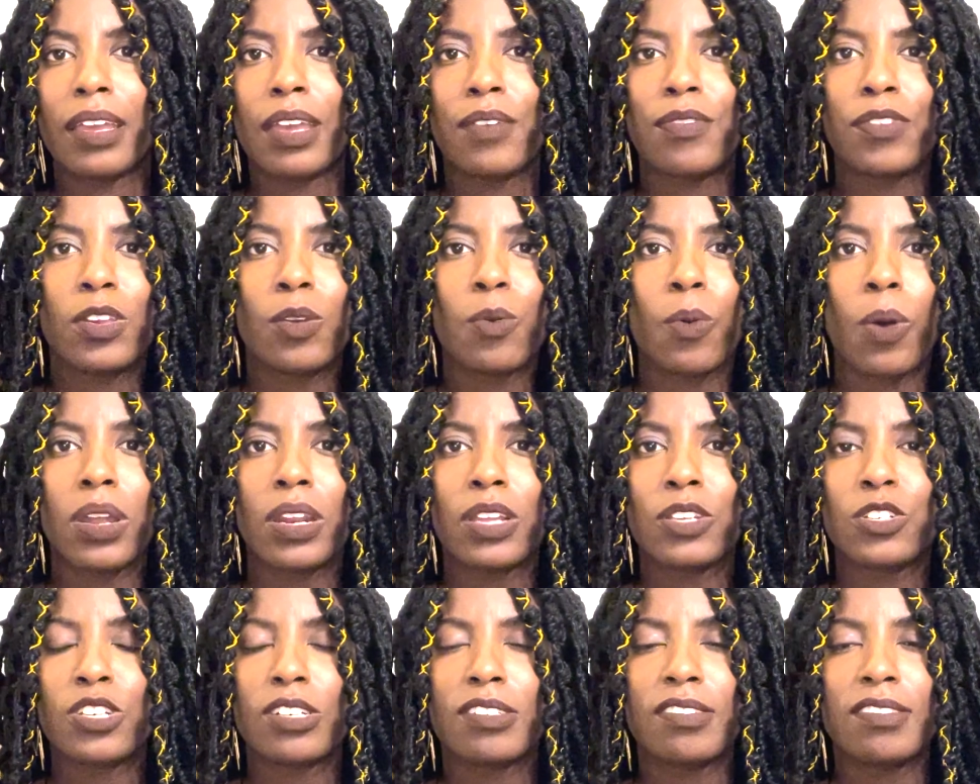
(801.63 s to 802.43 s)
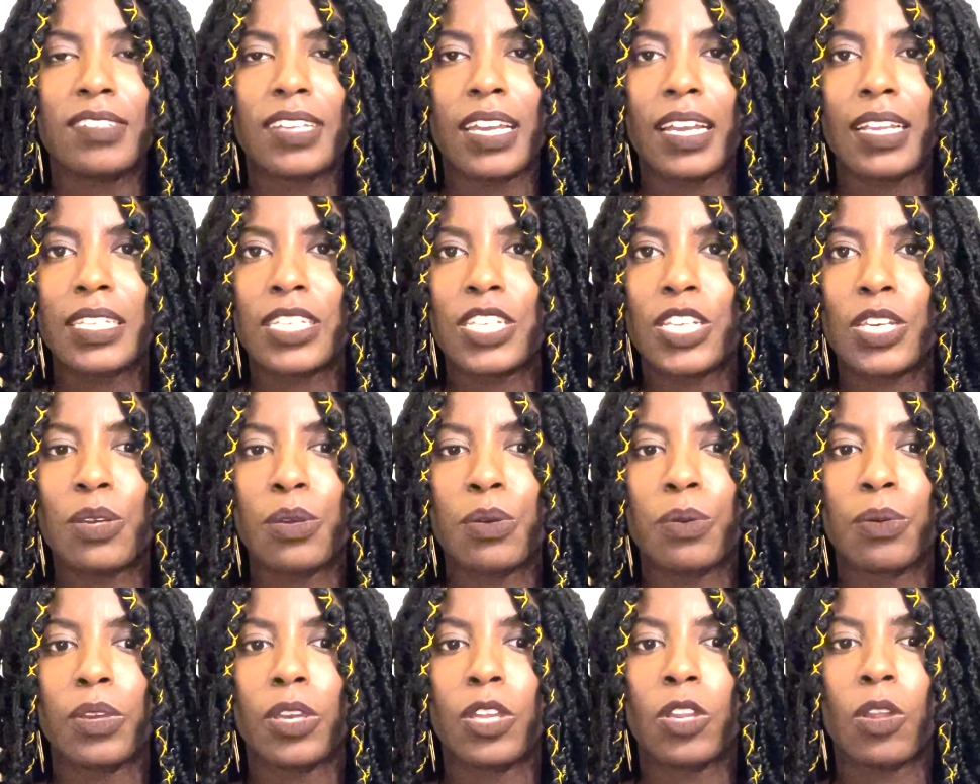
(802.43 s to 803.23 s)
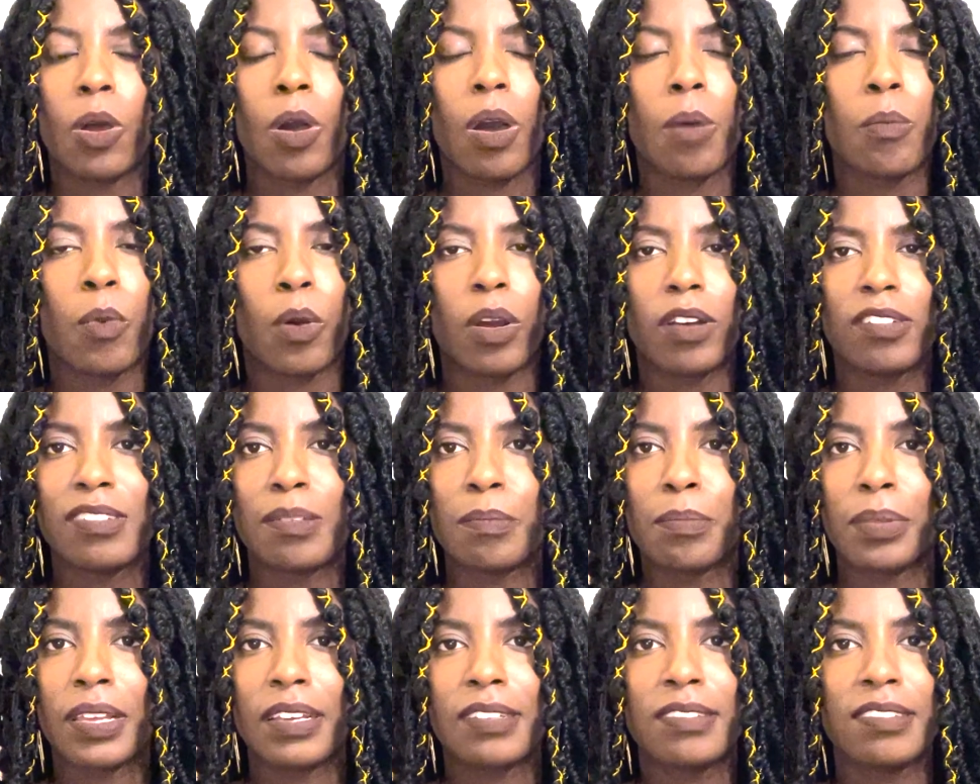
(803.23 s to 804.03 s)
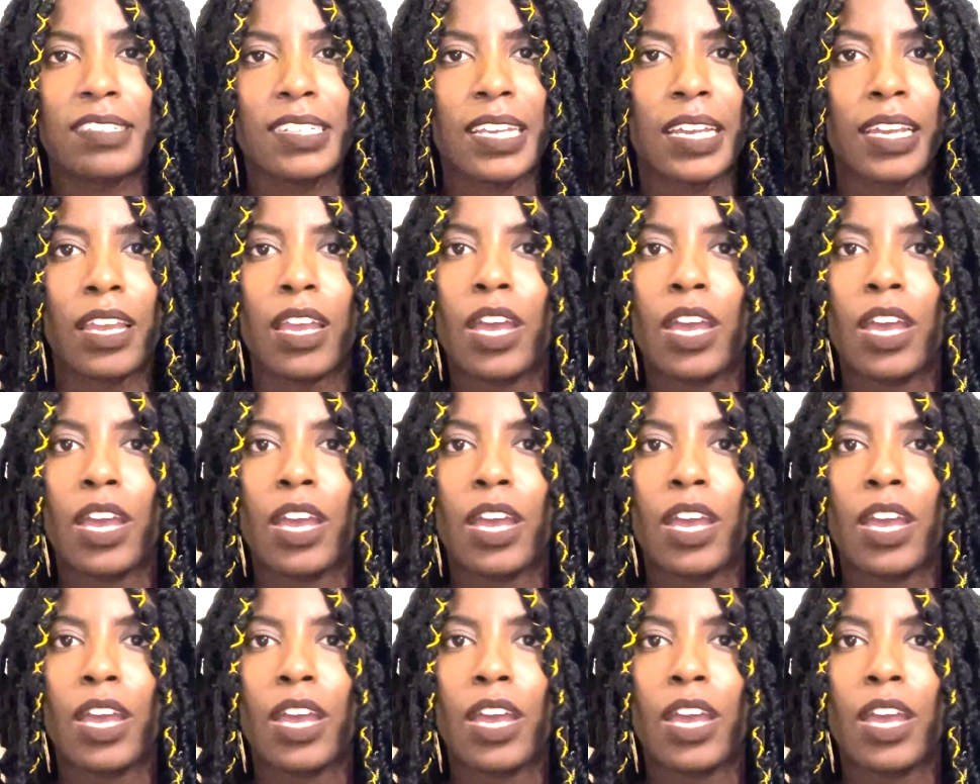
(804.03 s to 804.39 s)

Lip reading: If you want to just stick to, a more simplistic,